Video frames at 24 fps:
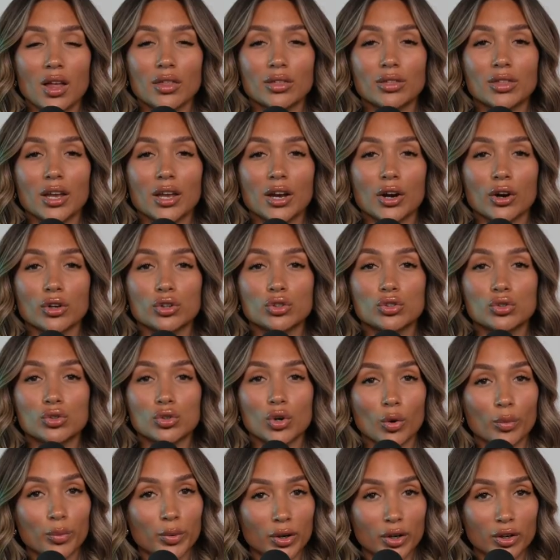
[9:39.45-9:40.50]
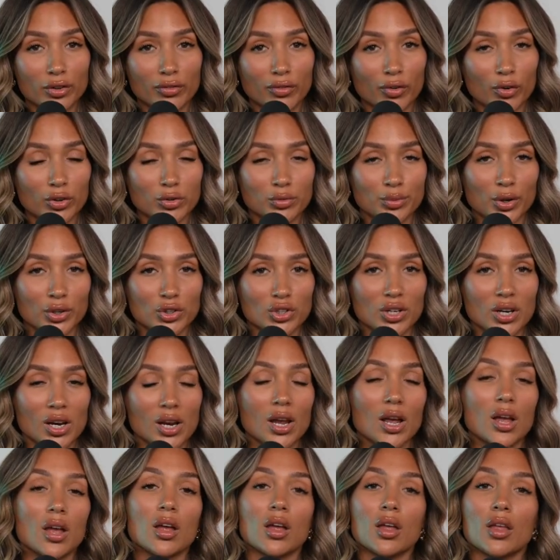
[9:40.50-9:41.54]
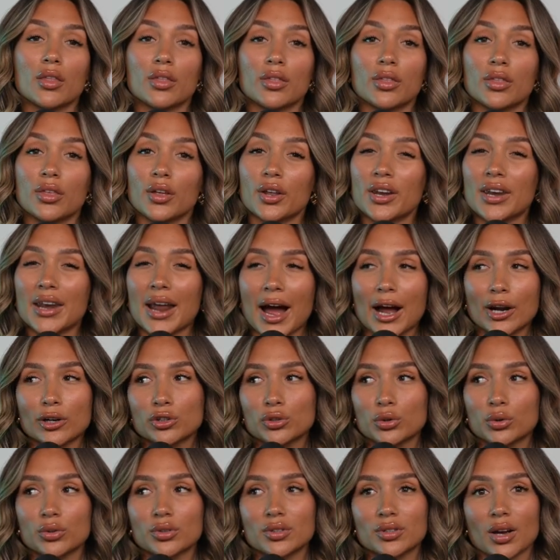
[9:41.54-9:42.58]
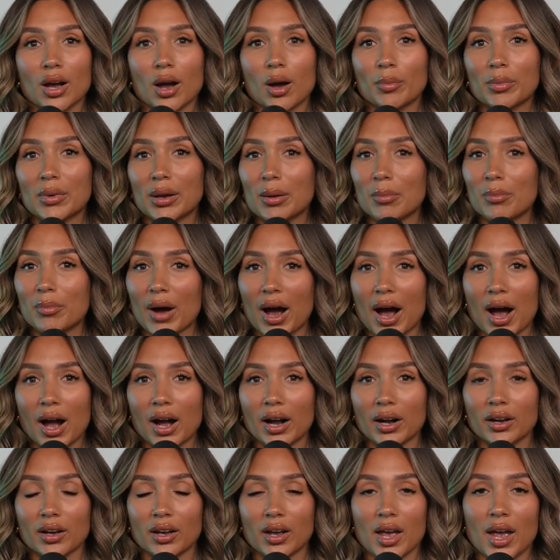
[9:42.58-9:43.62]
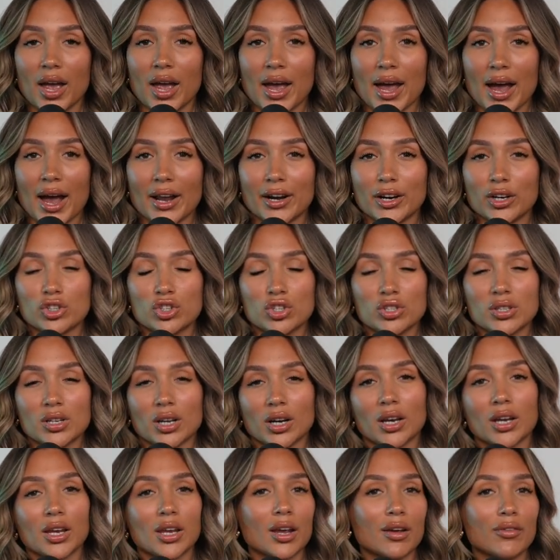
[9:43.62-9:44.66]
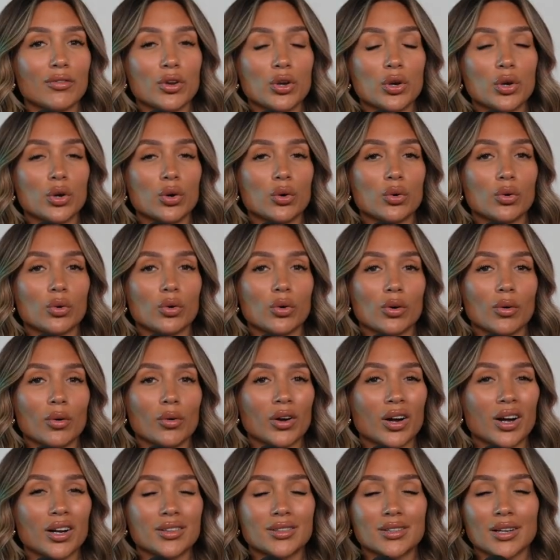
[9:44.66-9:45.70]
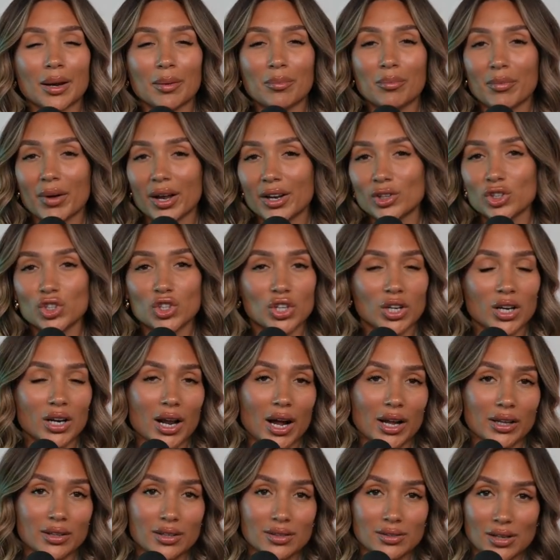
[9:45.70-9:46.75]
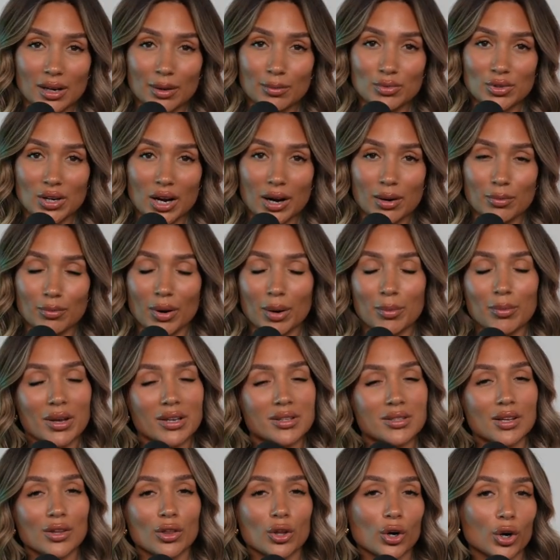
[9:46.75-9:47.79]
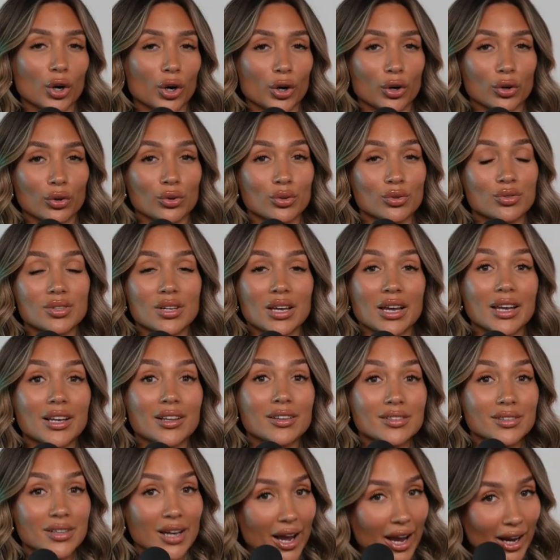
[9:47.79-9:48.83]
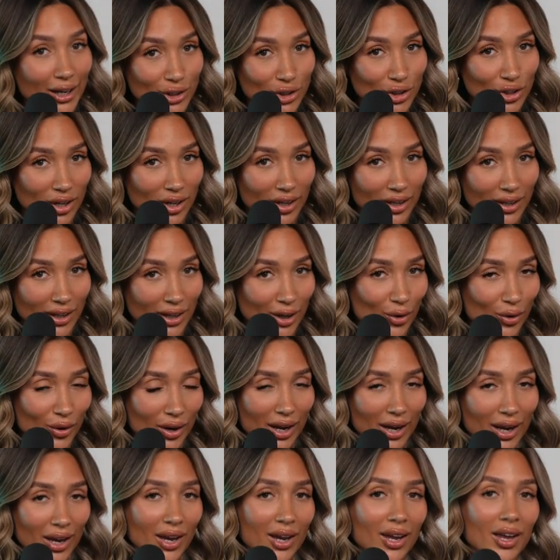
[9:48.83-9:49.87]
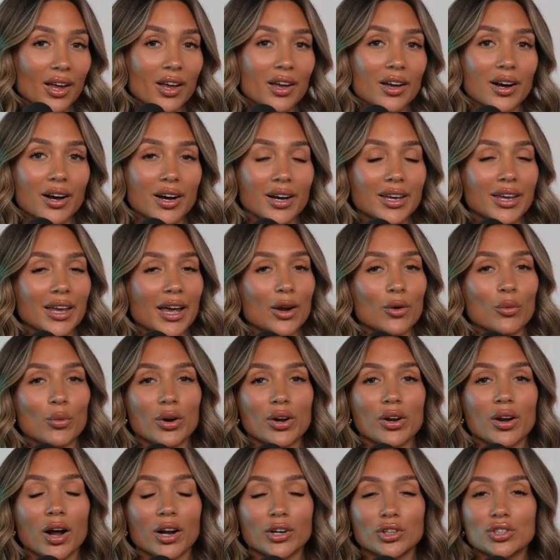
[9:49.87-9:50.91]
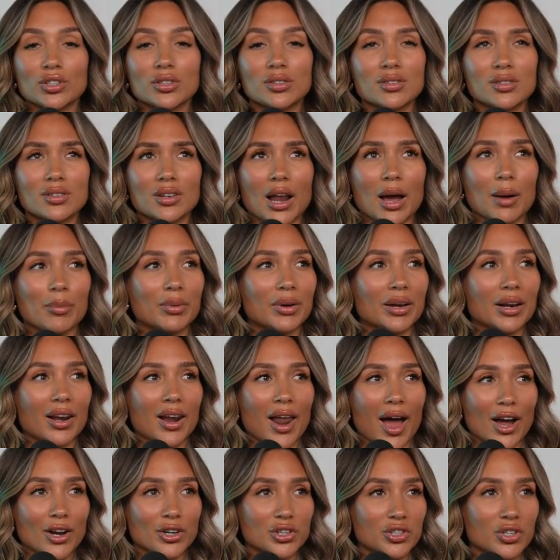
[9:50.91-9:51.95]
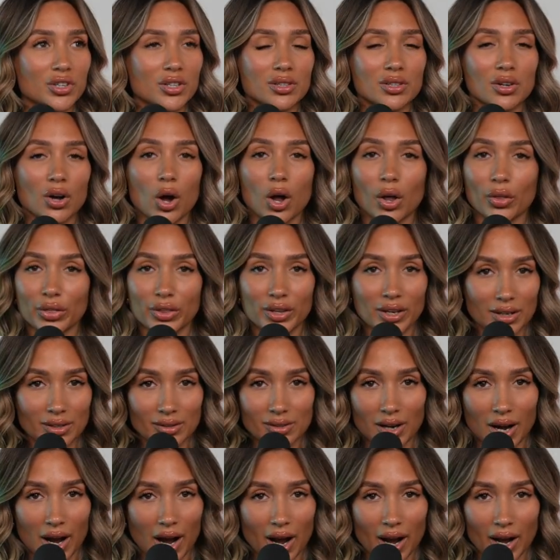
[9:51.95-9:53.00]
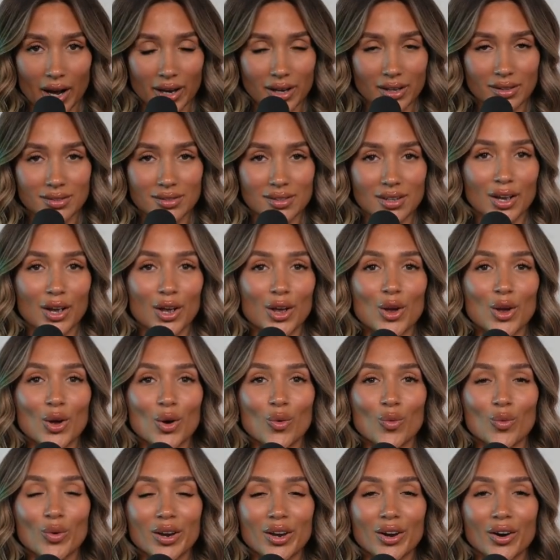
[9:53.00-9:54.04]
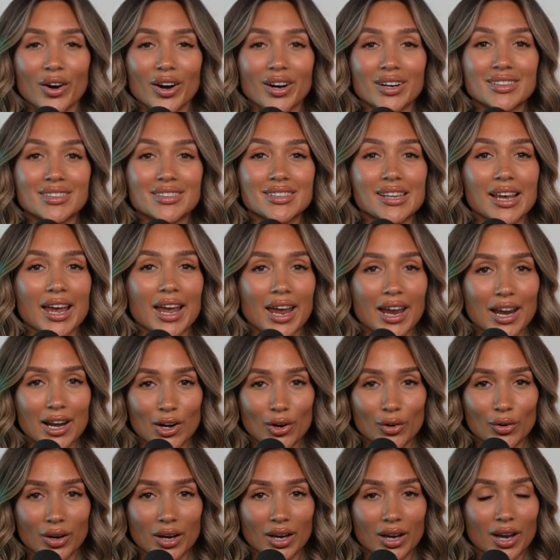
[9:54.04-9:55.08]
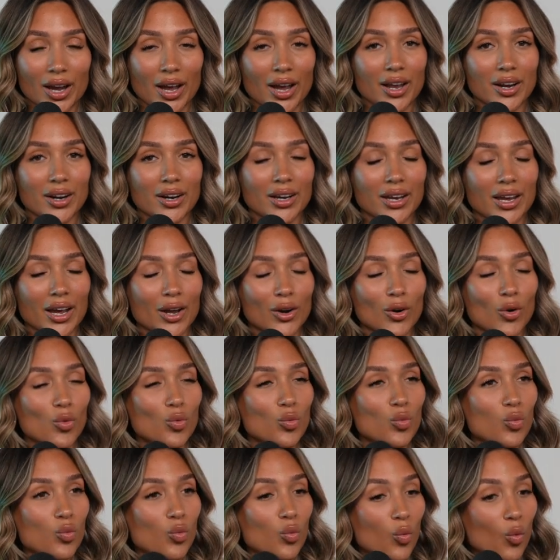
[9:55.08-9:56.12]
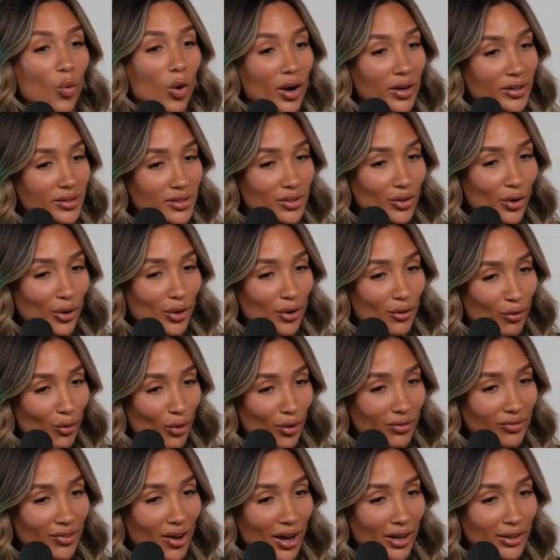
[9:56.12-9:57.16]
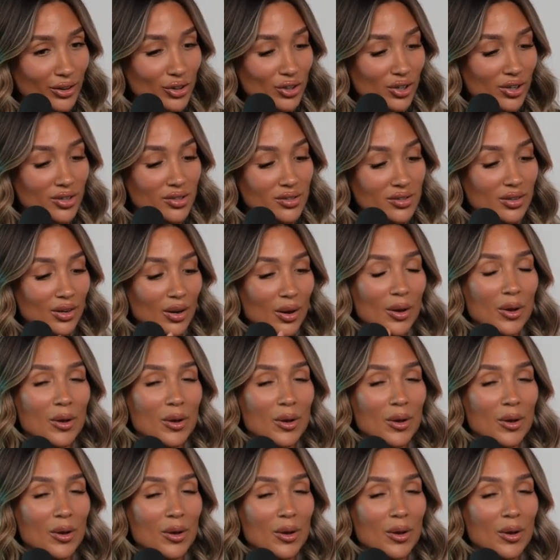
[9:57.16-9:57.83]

They are so beautiful, especially the naturals coming back, and it's just gonna give you dimension at the same time by mixing the curls intentionally. Okay, again, we're not just slapping lashes on these eyes, we are tailoring. And again, what are the 4 factors?